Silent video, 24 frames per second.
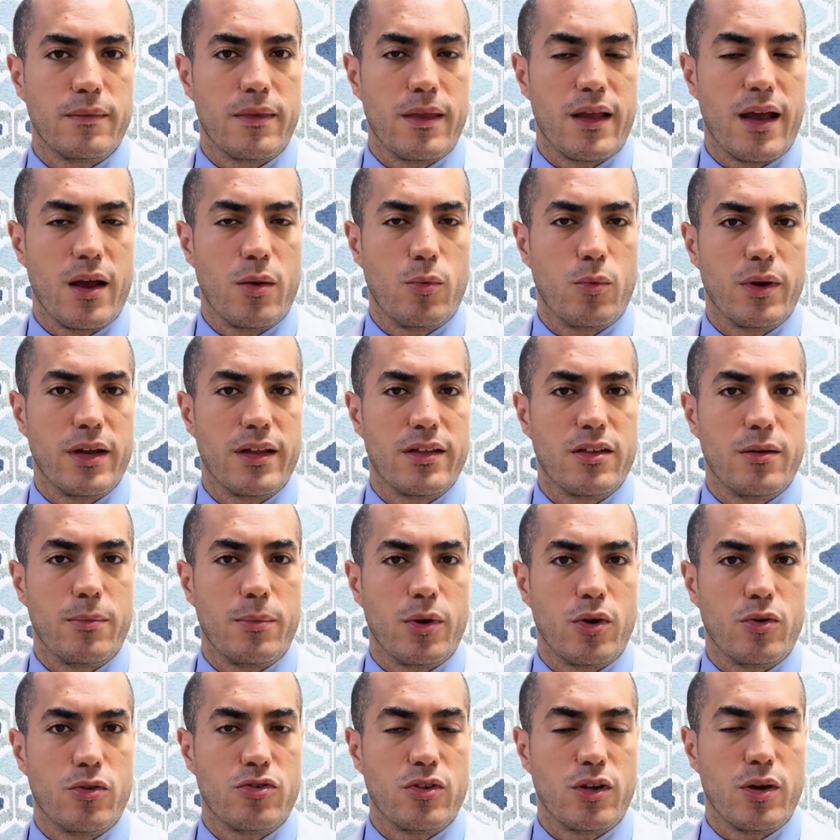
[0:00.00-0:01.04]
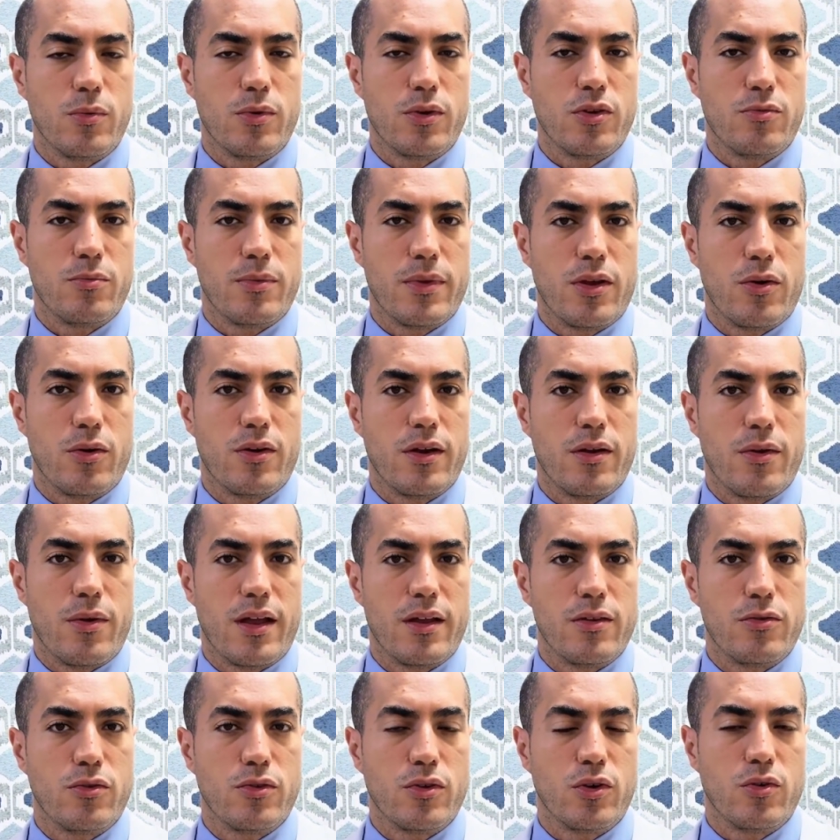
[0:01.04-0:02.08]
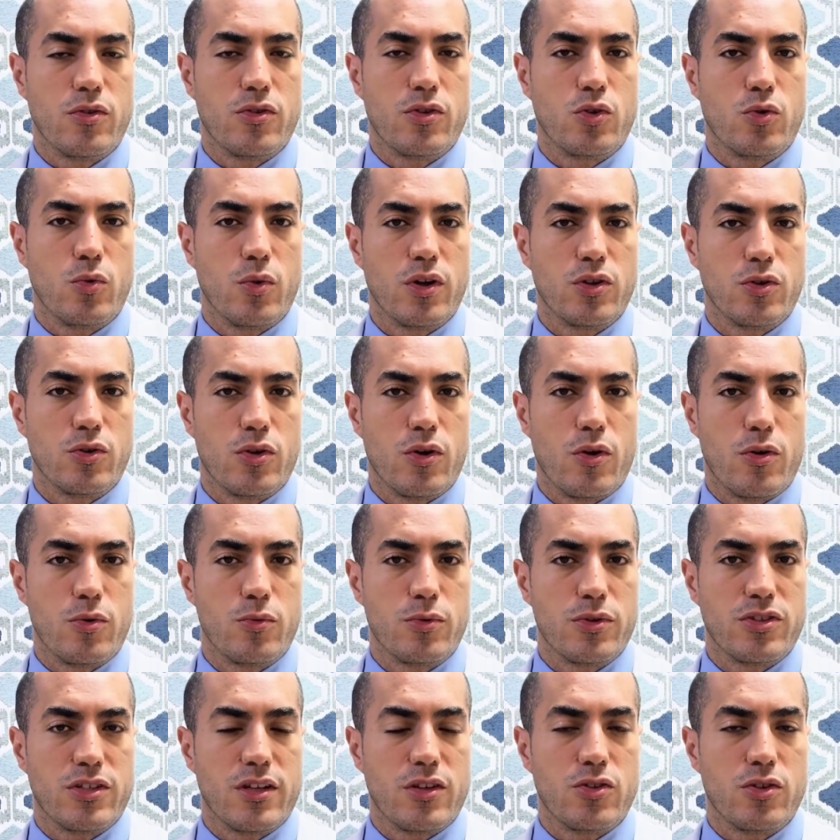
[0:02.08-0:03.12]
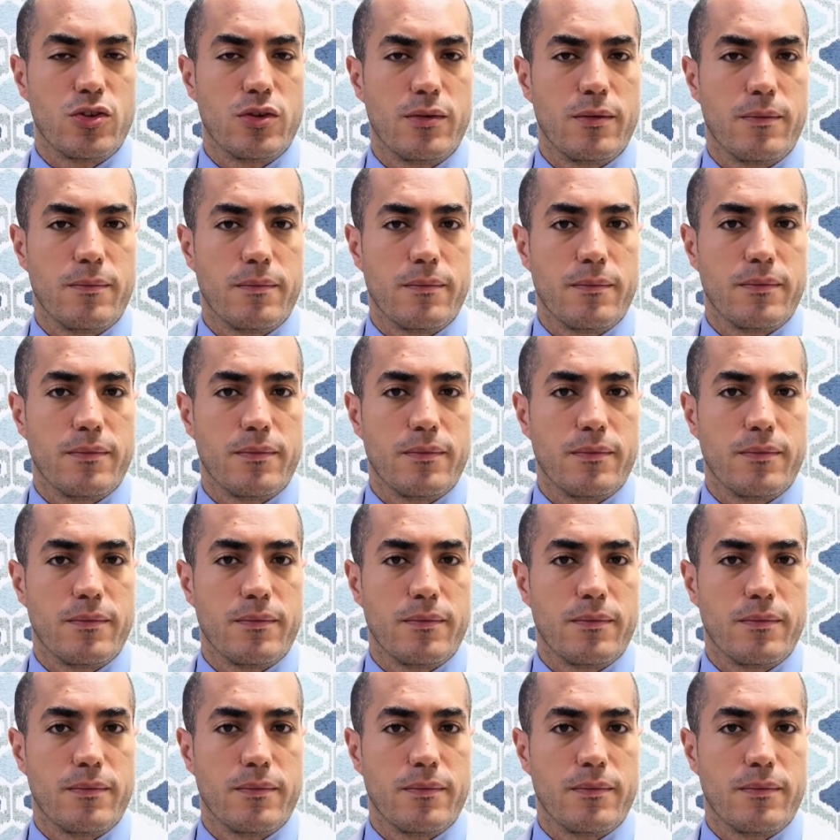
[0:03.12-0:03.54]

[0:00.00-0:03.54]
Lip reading: And what is the postoperative period like for those who undergo the procedure?